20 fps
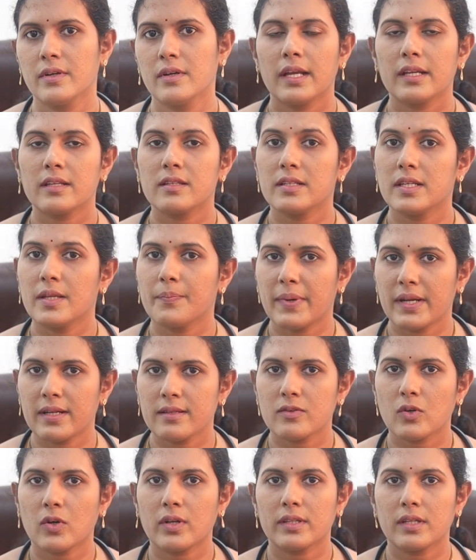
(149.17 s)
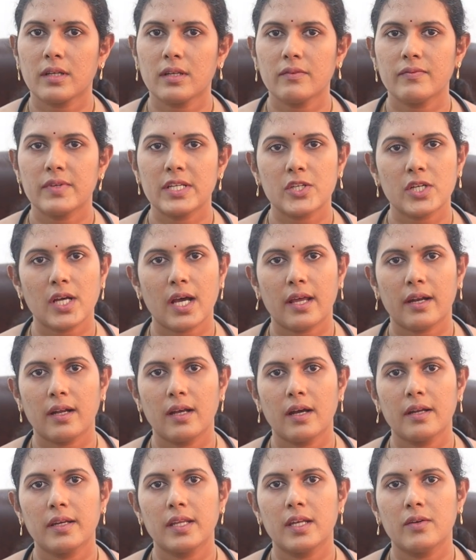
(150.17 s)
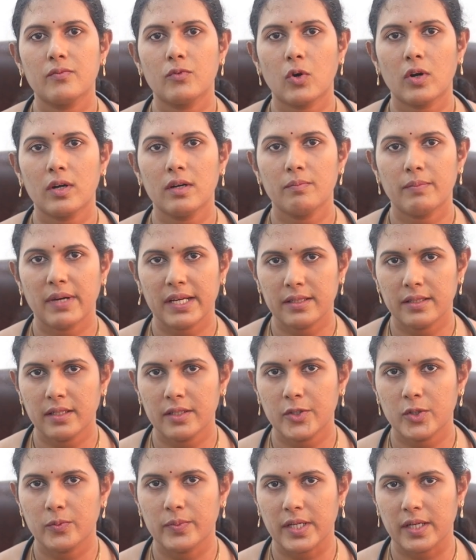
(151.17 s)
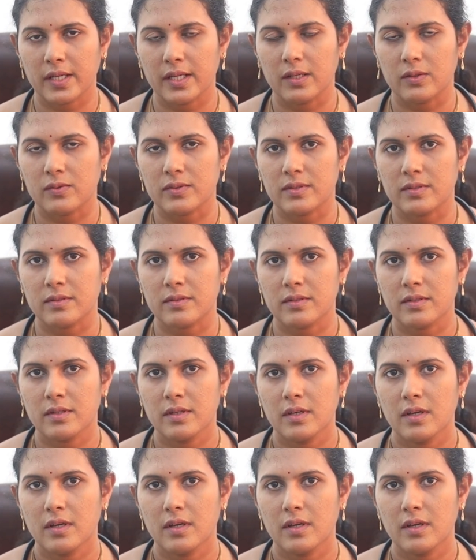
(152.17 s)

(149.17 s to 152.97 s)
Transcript: it depends on the which organ involved by the tuberculosis.